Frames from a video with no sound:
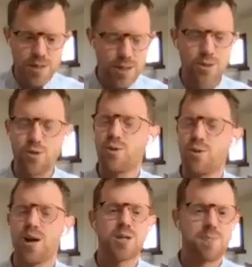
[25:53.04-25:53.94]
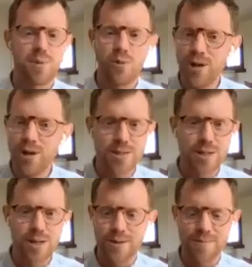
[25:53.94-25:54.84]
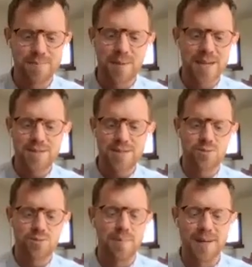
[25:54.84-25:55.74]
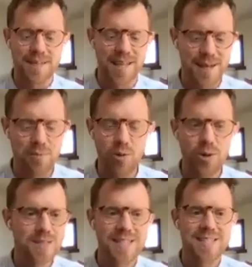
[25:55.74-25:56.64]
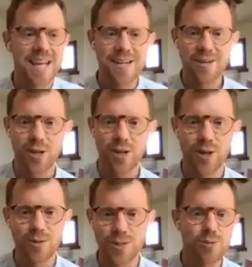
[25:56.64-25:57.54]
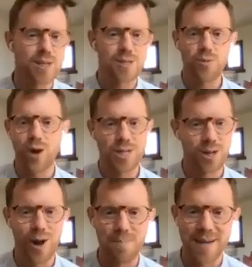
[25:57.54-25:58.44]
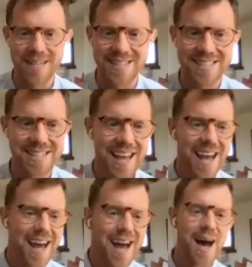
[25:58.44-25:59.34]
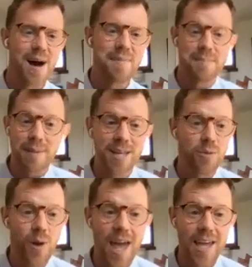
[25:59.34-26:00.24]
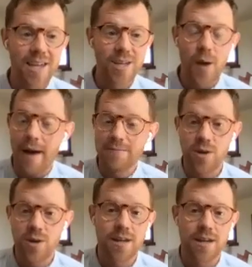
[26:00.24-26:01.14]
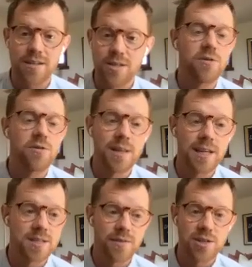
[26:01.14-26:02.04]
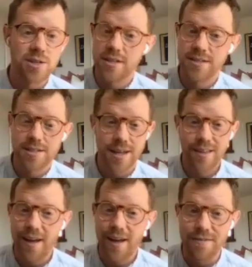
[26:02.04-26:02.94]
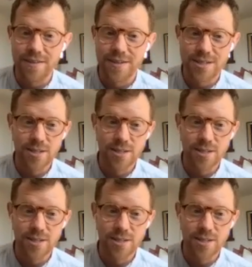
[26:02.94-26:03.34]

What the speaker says: pour it onto your toothbrush, pour it into your ramen, like pour it onto the stain in your clothes, use it to wash your armpits. And by the way, you have to drink 2 or 3 liters of it just to stay alive.